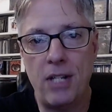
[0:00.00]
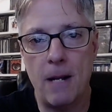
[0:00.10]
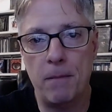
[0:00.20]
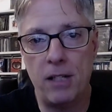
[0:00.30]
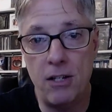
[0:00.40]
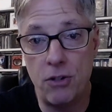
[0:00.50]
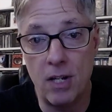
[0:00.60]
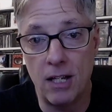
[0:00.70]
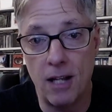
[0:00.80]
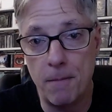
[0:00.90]
And please do
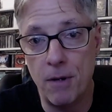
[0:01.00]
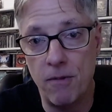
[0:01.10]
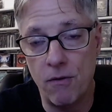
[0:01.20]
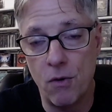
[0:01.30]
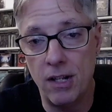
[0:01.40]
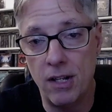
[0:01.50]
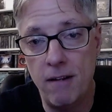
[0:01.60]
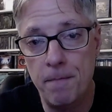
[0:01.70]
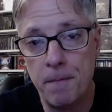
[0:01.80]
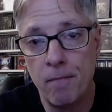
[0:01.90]
hit the like button before you
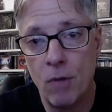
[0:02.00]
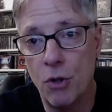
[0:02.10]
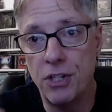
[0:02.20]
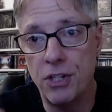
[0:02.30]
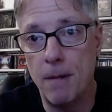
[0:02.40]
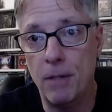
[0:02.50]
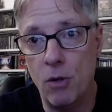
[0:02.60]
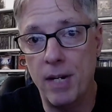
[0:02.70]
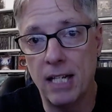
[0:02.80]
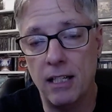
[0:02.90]
leave. Also down below,
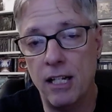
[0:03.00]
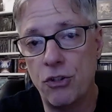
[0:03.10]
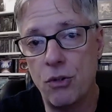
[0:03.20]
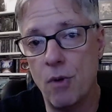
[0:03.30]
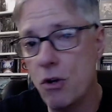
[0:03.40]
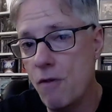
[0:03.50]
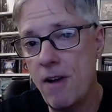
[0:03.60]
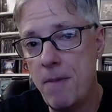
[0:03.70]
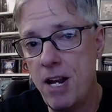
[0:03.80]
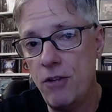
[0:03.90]
we get the links to our Ko-Fi
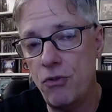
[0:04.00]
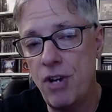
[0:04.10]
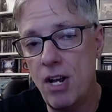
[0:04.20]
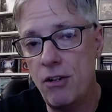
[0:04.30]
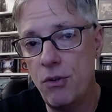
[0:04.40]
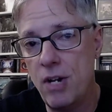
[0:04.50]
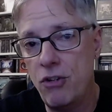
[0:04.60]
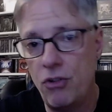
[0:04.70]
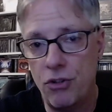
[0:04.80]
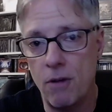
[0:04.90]
page for channel
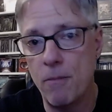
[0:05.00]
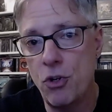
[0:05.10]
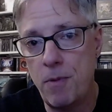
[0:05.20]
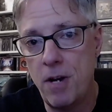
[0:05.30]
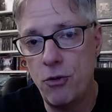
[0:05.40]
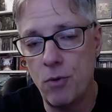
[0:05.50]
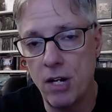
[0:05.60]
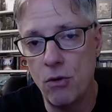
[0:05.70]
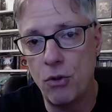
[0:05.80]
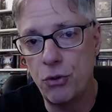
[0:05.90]
donations, our merch page where you can
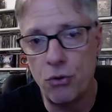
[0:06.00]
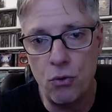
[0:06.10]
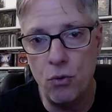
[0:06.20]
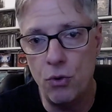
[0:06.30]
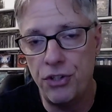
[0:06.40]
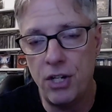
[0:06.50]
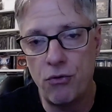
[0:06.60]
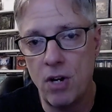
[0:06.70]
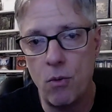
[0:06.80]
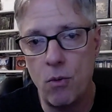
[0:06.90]
get all sorts of cool Sea of
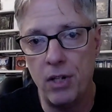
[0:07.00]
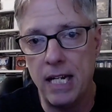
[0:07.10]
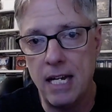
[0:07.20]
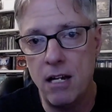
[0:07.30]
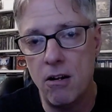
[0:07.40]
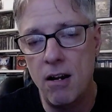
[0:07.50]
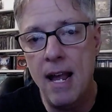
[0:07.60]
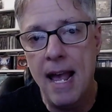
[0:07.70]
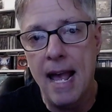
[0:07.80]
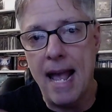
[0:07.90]
Tranquility gear,
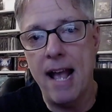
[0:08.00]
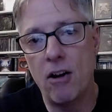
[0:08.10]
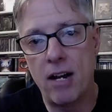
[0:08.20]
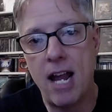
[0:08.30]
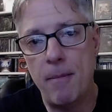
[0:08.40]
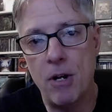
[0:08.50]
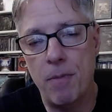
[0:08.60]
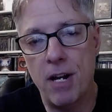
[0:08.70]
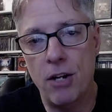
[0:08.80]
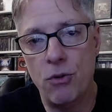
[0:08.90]
and our Cameo
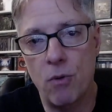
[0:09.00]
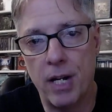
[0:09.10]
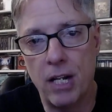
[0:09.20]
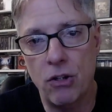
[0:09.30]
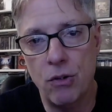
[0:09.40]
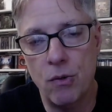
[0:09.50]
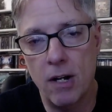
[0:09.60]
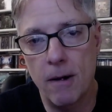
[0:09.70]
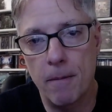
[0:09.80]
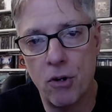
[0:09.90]
page where we can do
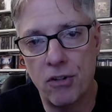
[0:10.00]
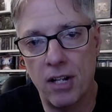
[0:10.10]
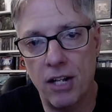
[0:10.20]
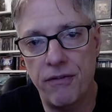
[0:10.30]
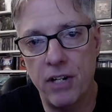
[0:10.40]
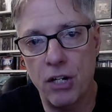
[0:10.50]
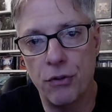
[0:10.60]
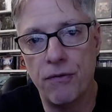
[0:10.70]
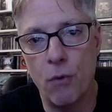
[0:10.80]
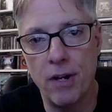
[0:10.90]
personalized videos
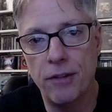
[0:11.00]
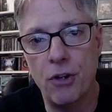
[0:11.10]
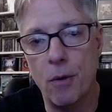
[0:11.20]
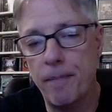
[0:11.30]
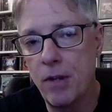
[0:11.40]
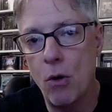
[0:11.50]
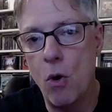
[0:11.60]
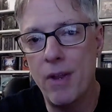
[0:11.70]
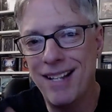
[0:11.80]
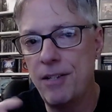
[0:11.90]
for you. So
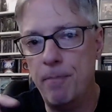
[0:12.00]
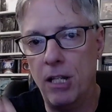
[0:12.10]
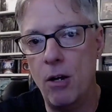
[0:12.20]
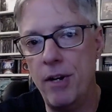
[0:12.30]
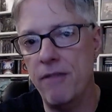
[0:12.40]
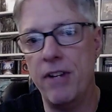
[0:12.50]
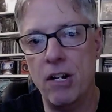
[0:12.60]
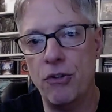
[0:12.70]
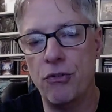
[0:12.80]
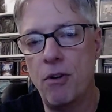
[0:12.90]
all that's below in the video
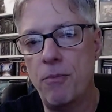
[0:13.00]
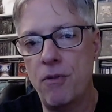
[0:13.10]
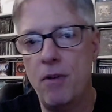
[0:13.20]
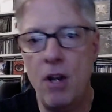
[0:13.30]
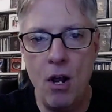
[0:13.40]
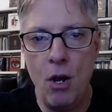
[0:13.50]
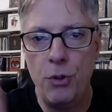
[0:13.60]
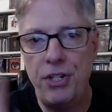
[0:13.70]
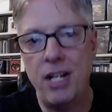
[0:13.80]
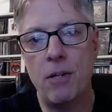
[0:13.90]
description.
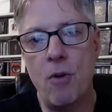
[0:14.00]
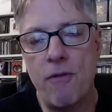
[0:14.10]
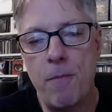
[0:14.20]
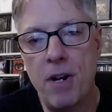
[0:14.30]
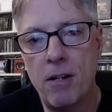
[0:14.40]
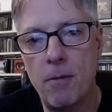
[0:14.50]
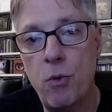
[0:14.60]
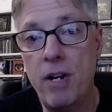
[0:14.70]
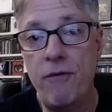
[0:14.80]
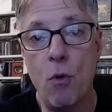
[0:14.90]
See you tomorrow for pick number
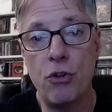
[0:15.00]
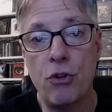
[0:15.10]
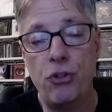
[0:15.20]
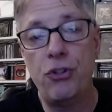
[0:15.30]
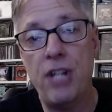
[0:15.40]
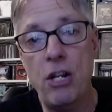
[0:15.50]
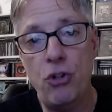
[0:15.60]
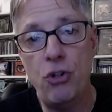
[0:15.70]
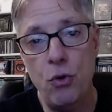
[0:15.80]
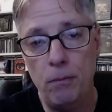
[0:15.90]
24. Stay
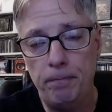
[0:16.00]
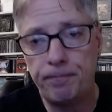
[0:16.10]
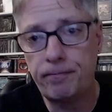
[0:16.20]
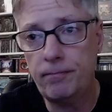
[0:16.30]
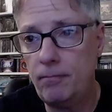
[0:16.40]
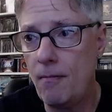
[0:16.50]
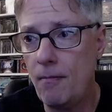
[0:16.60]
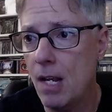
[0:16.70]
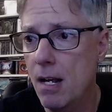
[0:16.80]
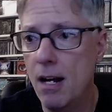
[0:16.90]
tuned.
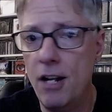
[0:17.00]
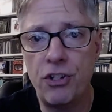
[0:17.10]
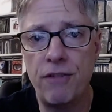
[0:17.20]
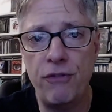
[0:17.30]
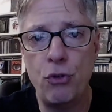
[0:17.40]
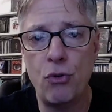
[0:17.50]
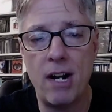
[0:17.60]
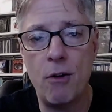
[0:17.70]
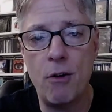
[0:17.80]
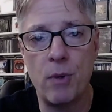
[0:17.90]
Just a few short
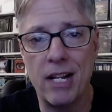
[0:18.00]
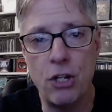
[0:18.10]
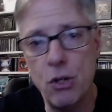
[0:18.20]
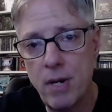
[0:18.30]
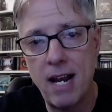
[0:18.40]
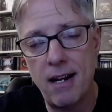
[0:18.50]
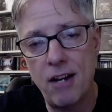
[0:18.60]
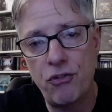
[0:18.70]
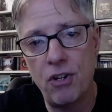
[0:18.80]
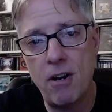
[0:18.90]
hours. We got the UK
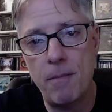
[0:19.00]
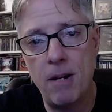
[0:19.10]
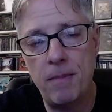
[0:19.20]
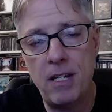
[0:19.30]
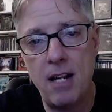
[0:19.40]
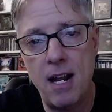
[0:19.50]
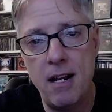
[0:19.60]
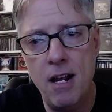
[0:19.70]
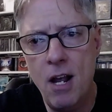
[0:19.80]
connection coming up today.